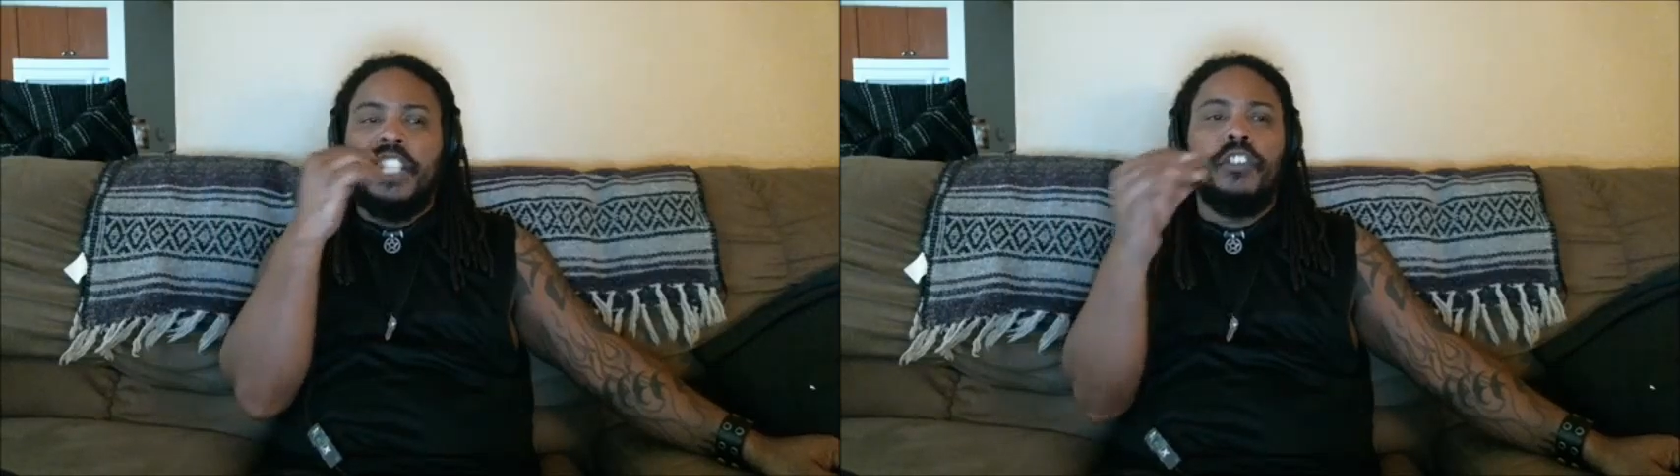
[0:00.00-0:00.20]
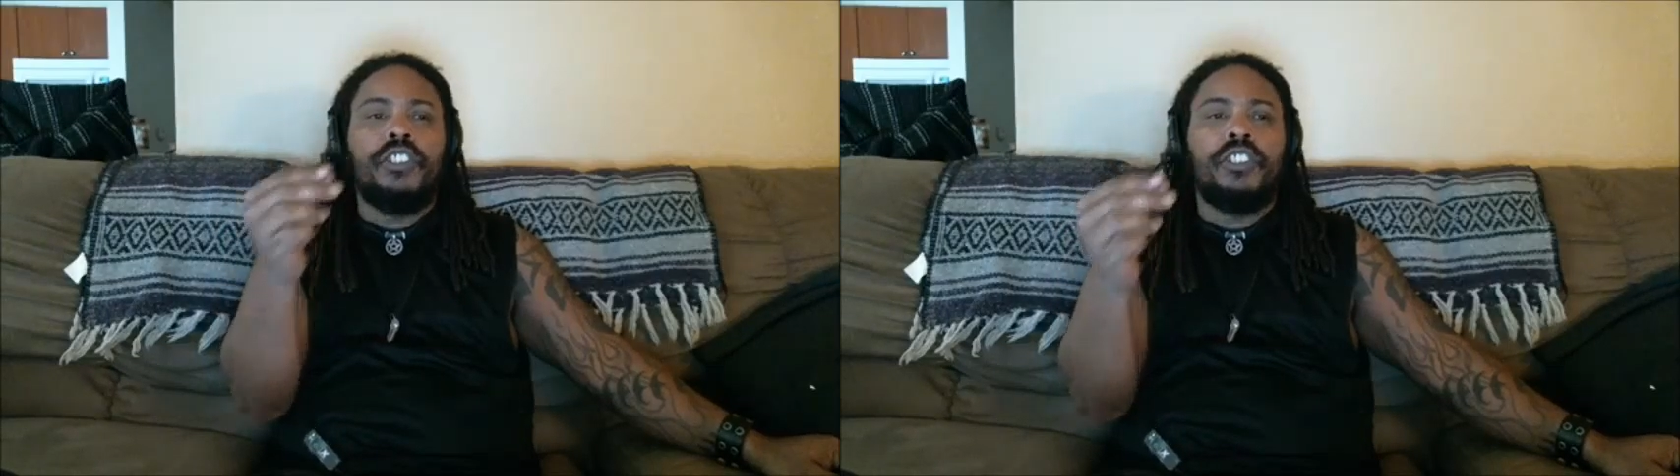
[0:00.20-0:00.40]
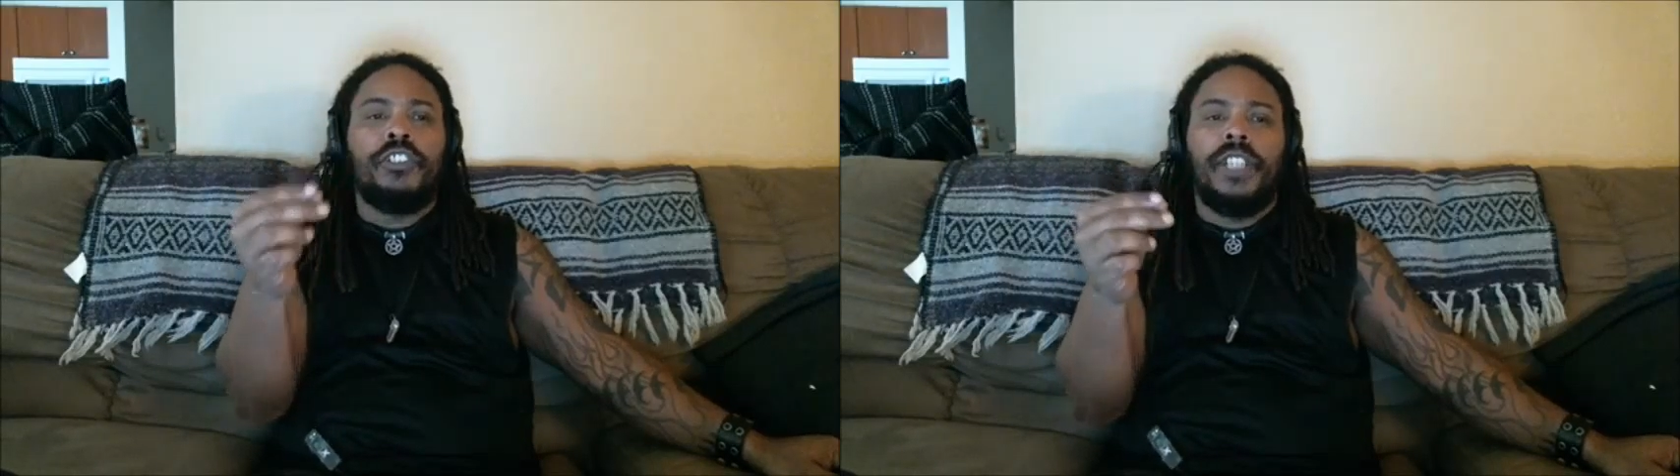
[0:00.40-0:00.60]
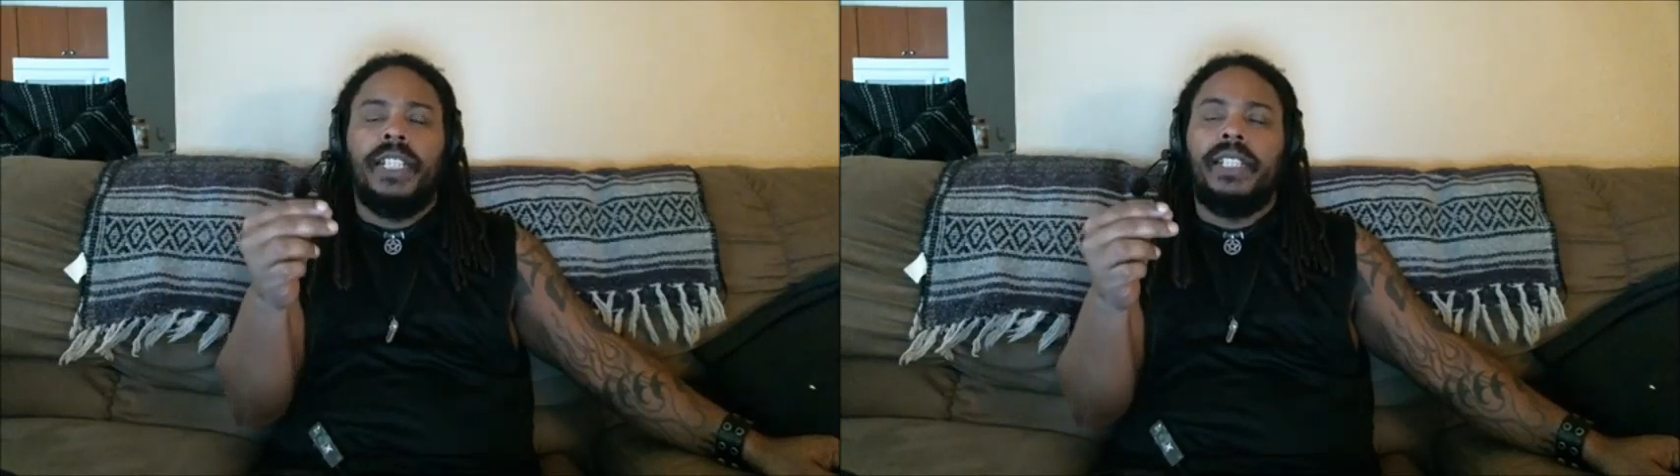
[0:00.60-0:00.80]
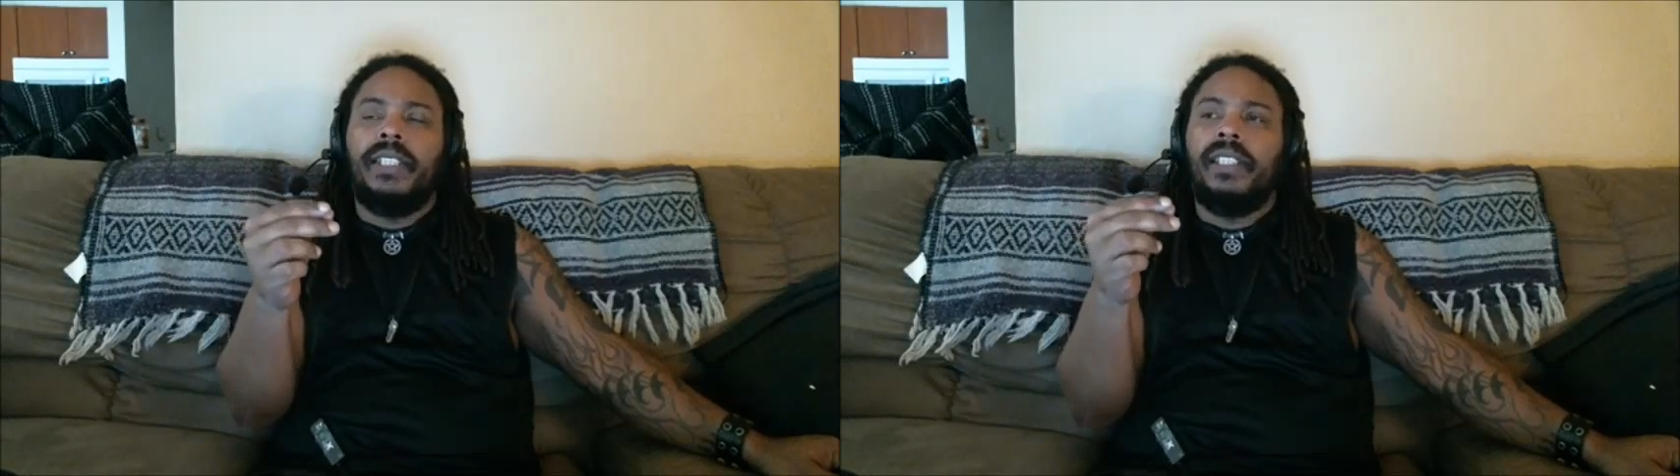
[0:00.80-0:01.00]
they
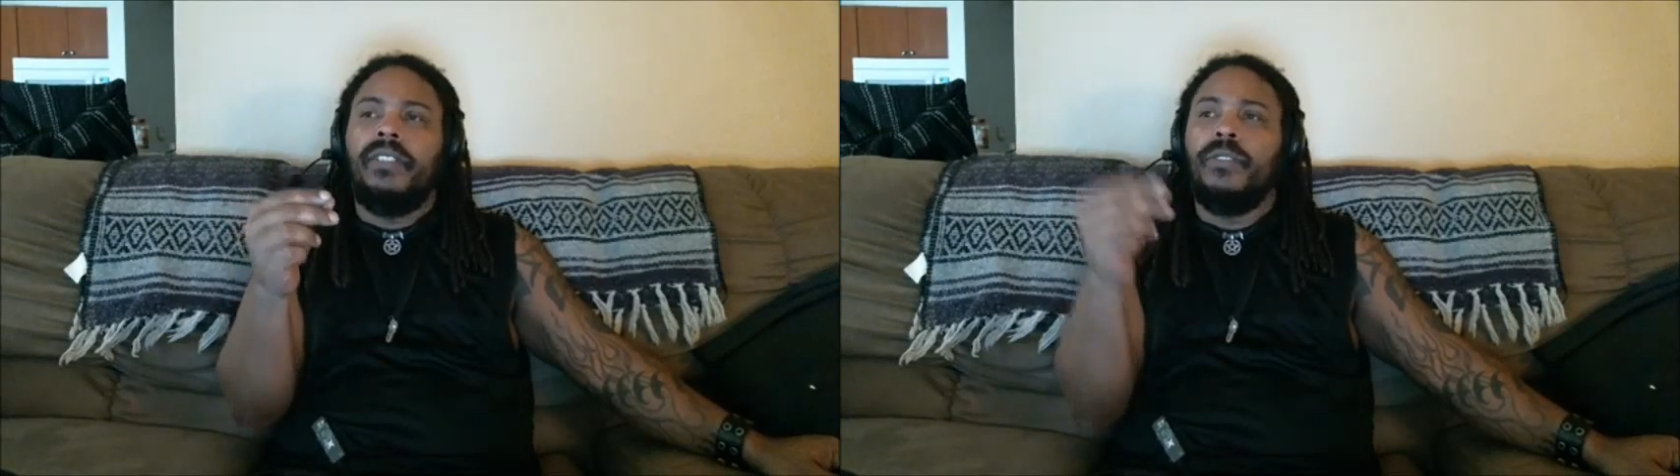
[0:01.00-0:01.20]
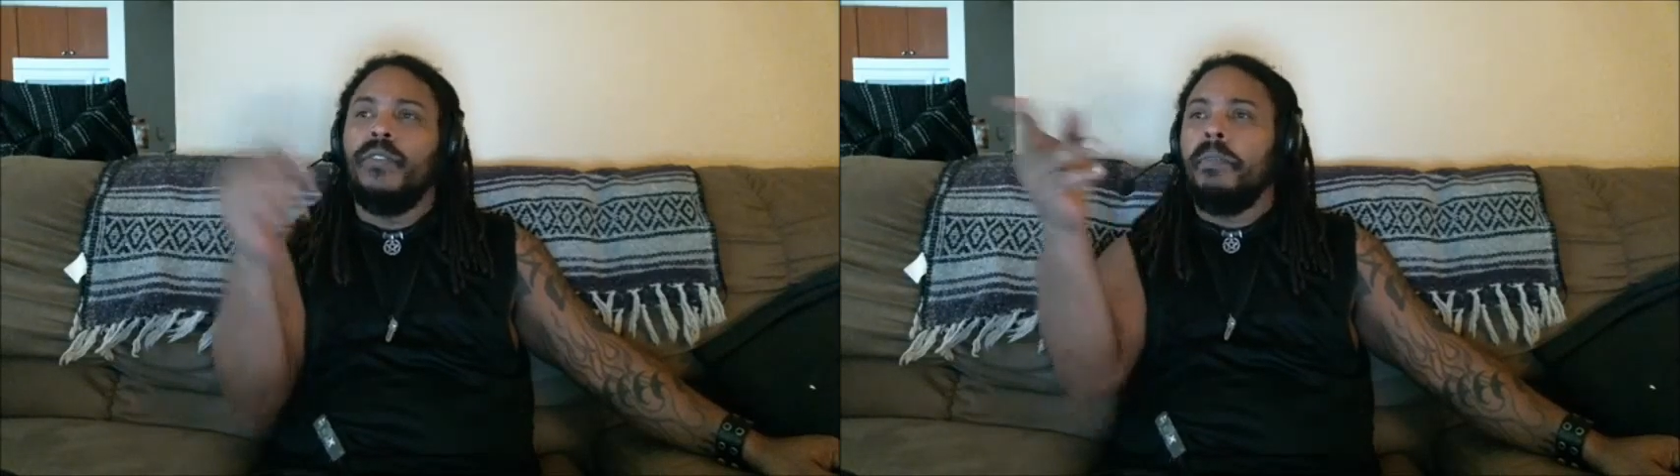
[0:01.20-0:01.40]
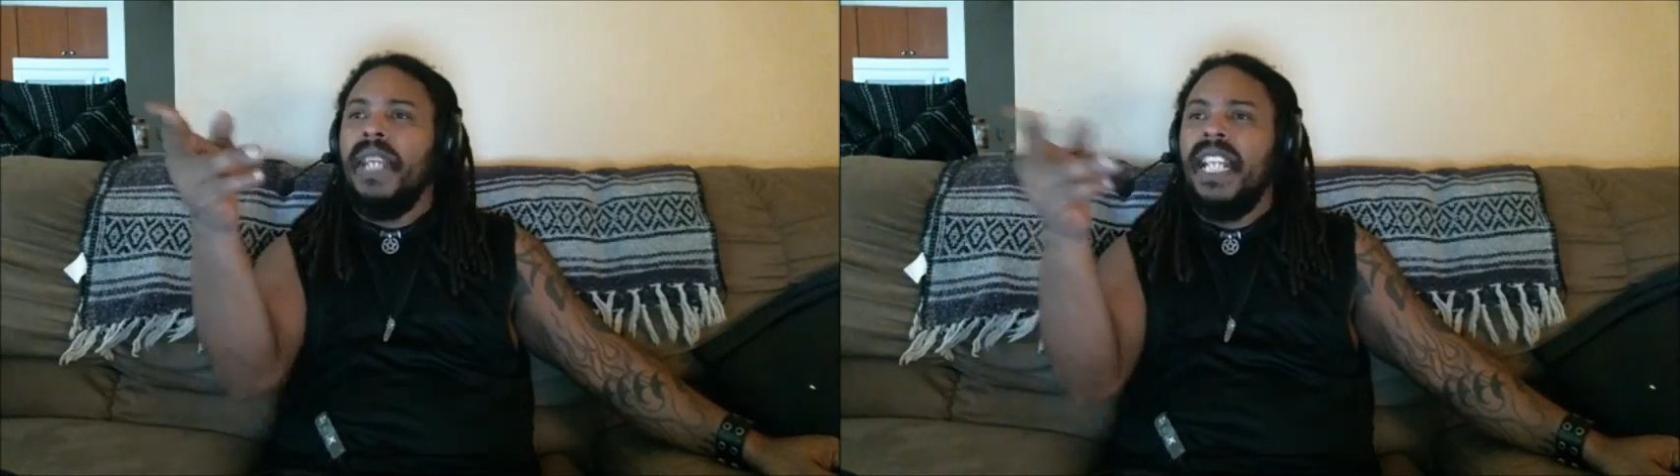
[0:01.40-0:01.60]
nurture it through the